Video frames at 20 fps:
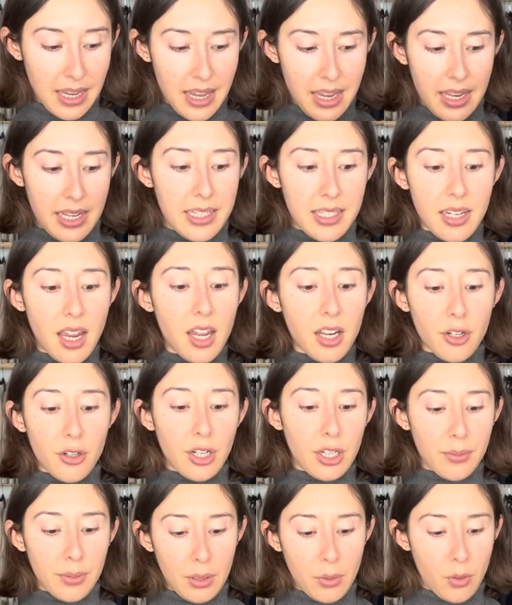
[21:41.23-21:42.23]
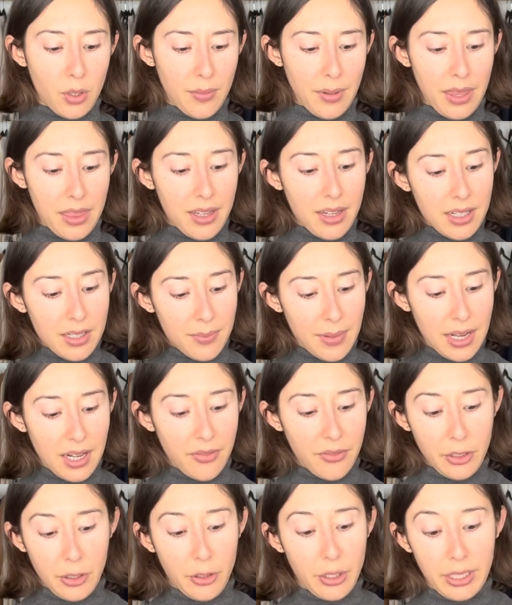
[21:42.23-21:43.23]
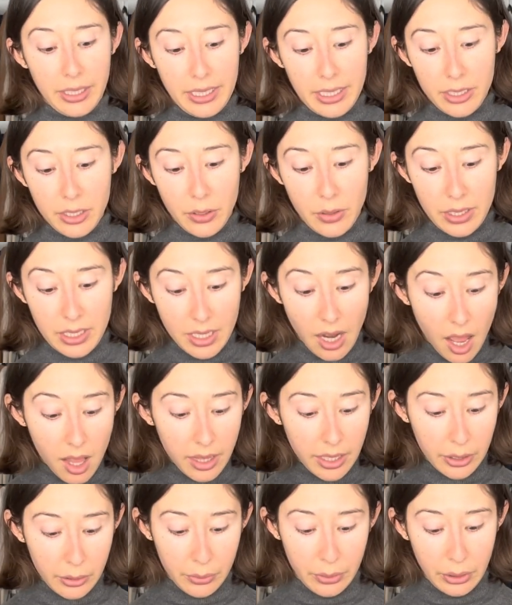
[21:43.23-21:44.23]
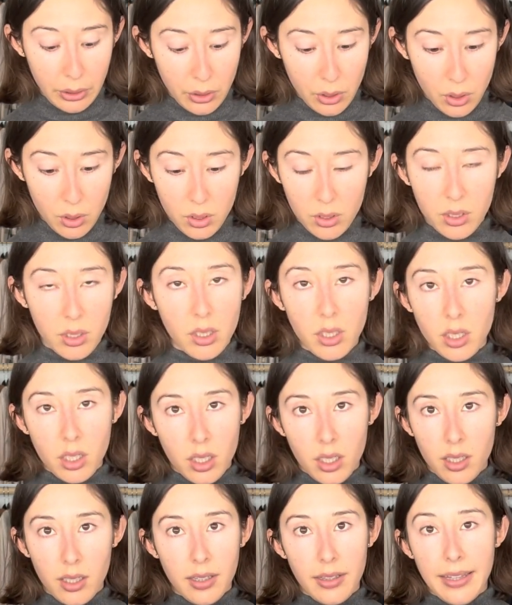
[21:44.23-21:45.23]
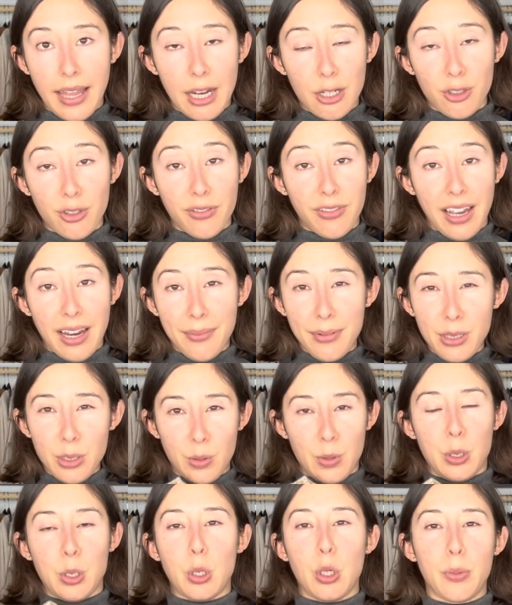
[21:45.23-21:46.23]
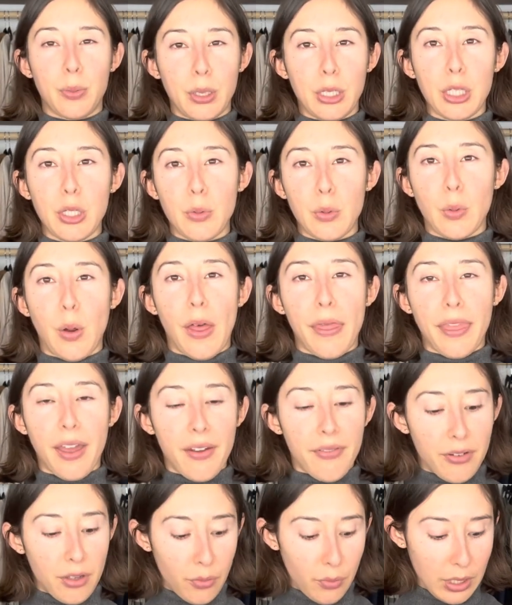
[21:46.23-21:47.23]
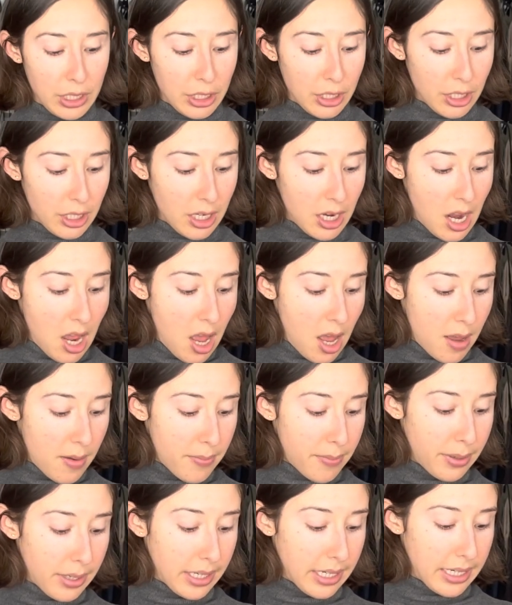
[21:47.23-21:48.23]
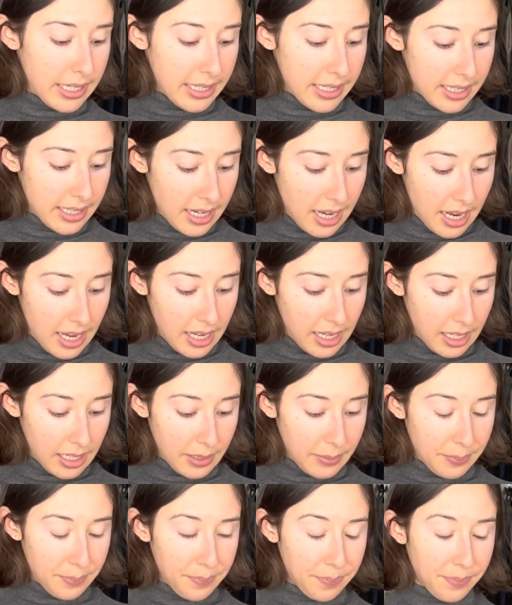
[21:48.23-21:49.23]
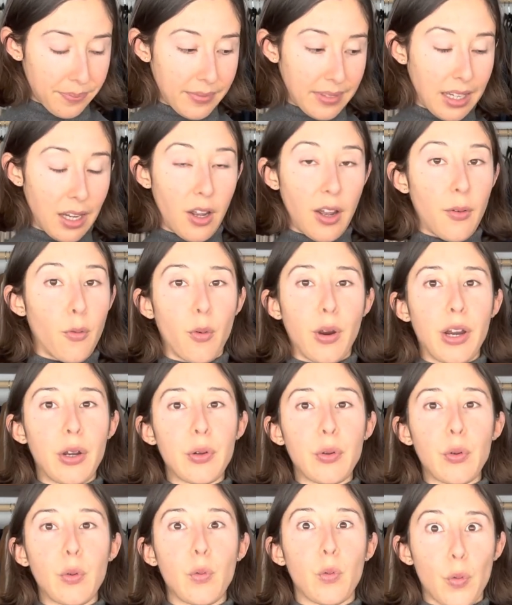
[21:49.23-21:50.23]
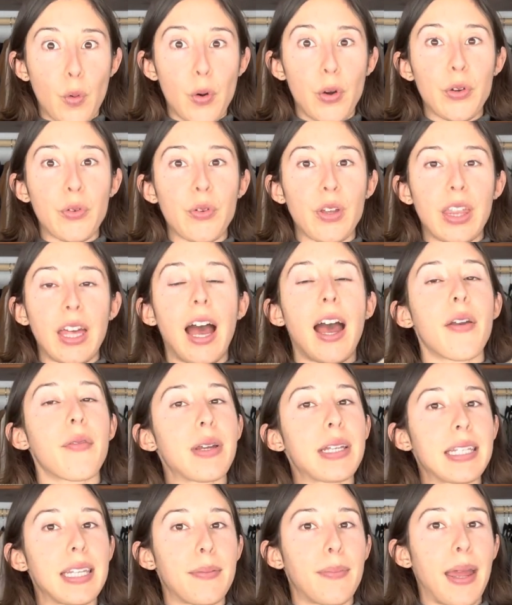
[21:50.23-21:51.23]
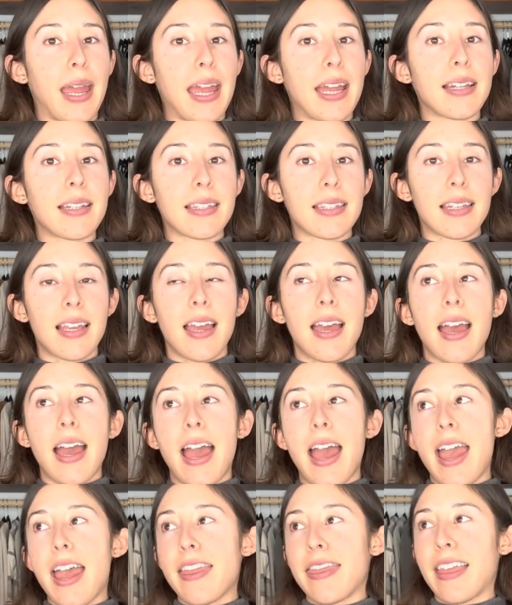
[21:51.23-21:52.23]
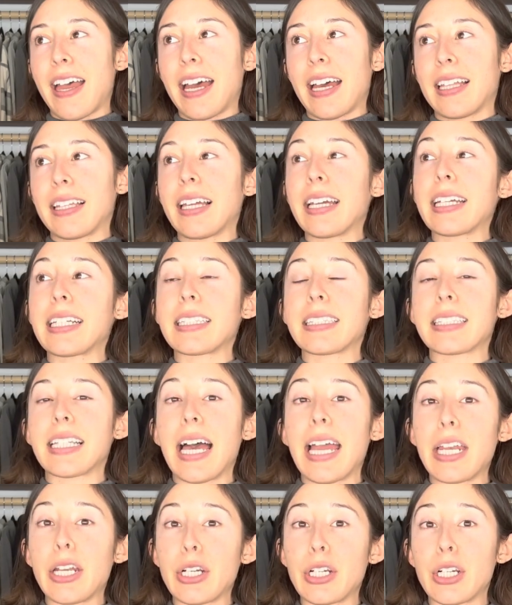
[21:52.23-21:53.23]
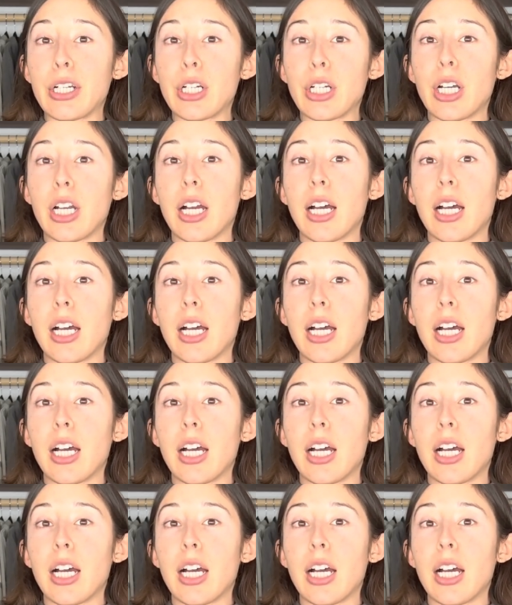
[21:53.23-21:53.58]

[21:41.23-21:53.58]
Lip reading: It's not incredibly warm. I think it's made of acrylic, so it's not like real natural fibers, which normally you would want that for the winter, but worn with high-waisted pants and that like lighter